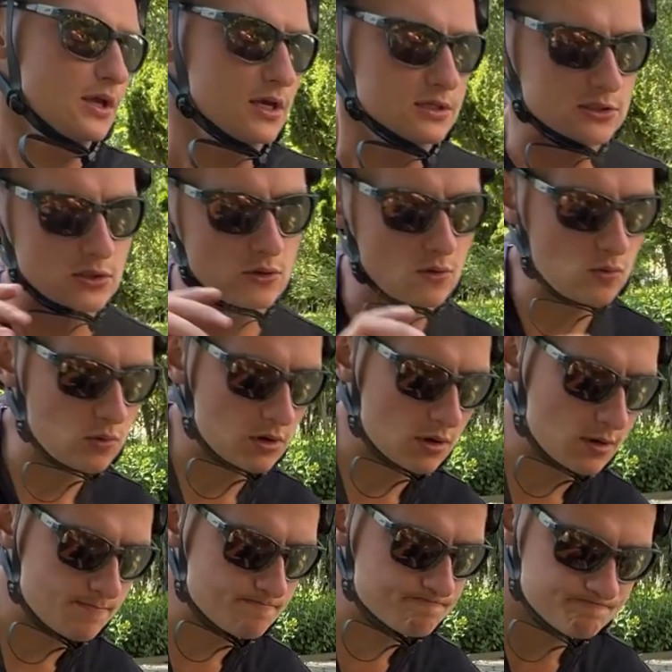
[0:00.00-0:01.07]

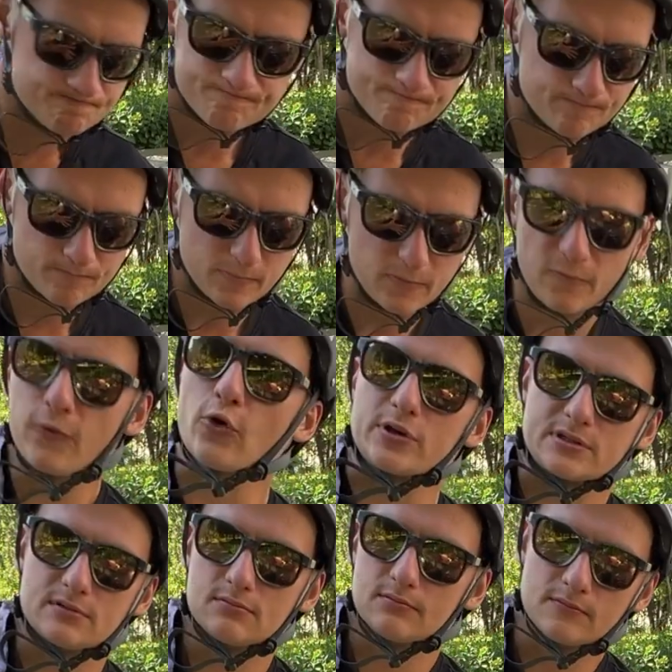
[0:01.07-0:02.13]
so
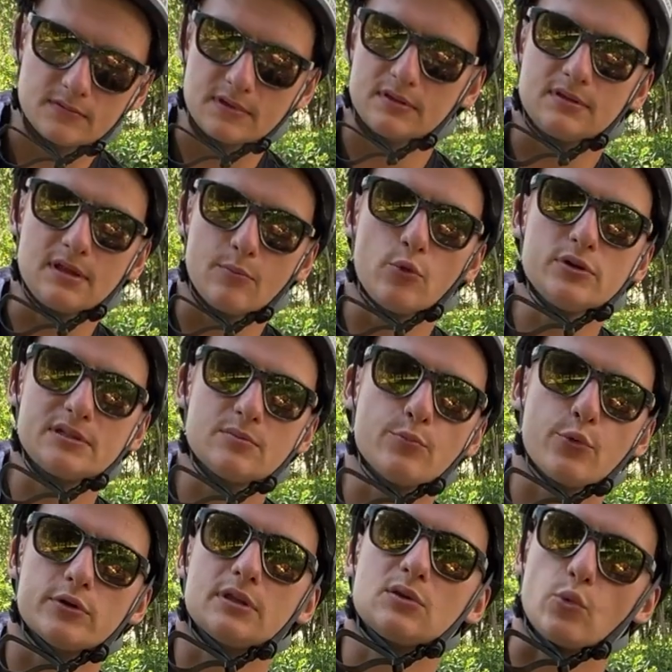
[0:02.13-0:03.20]
first, the most
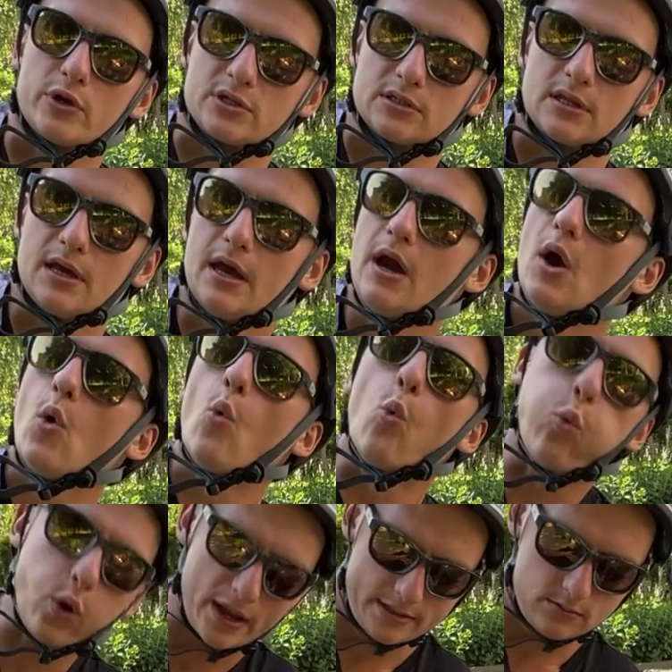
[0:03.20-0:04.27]
important question.
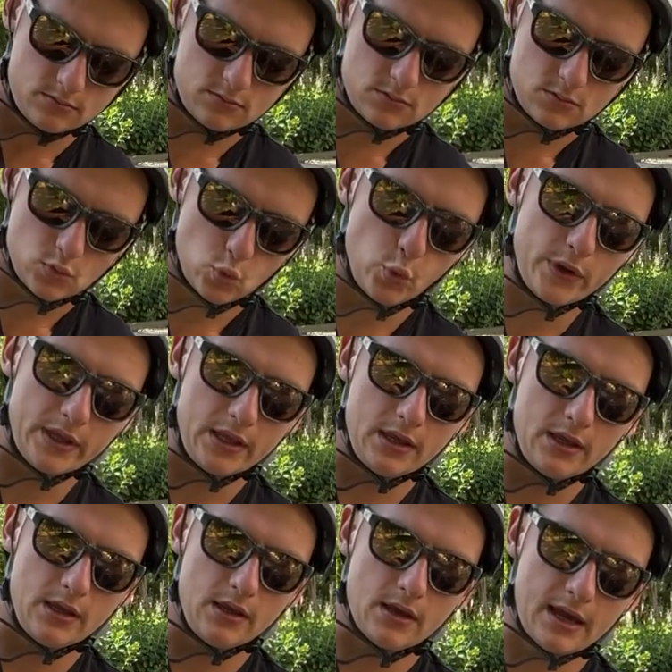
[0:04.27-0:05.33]
When
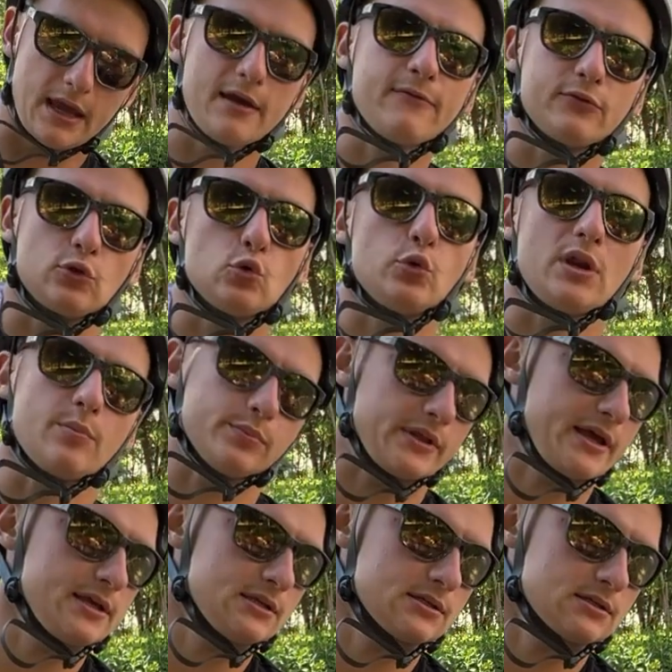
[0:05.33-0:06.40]
we have to
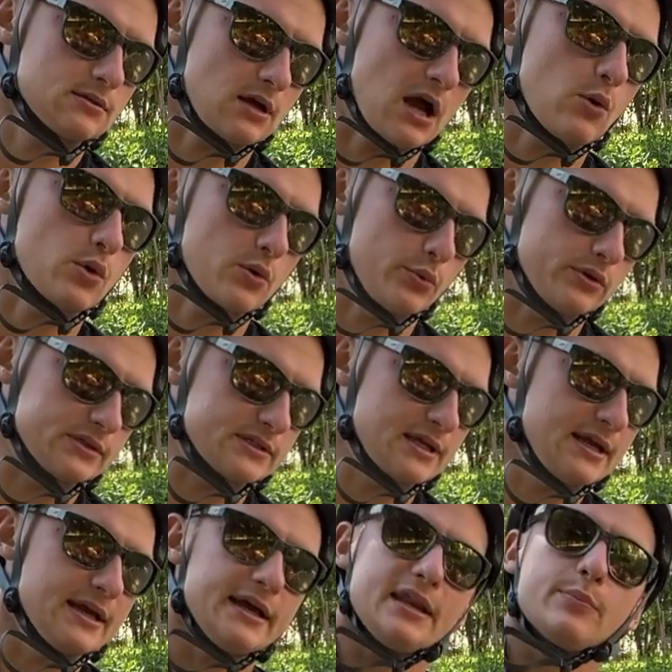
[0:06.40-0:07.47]
replace our wheels.
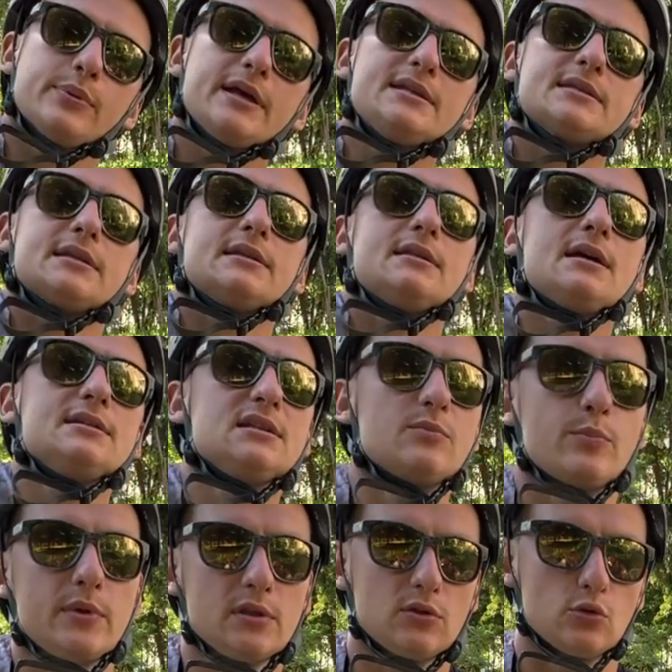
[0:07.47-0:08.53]
Replace, it
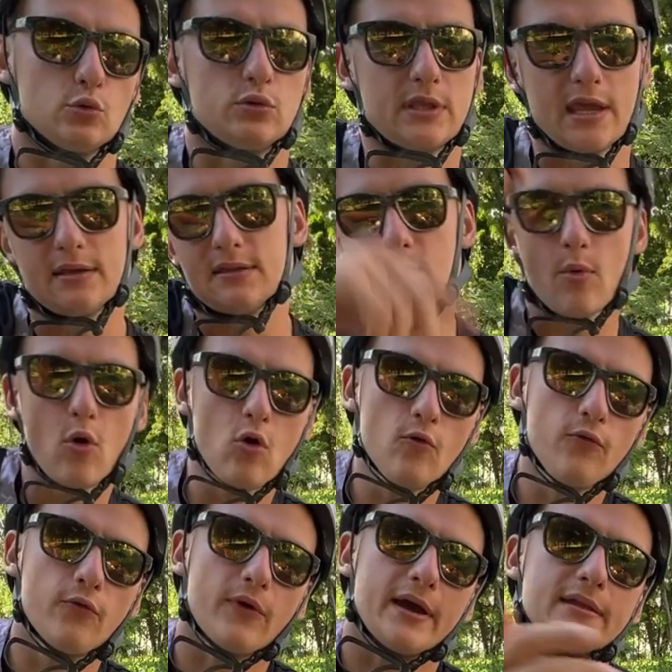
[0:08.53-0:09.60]
doesn't mean to take them
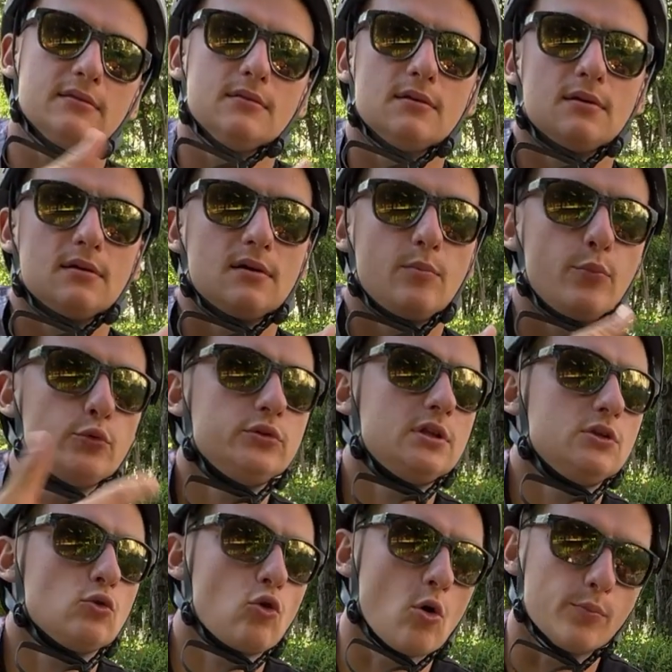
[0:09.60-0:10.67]
off and put
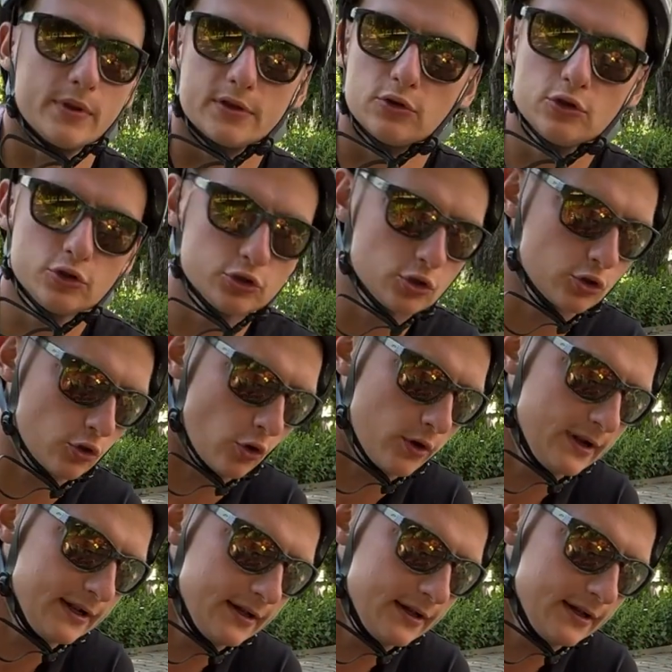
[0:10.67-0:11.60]
the new complex. No.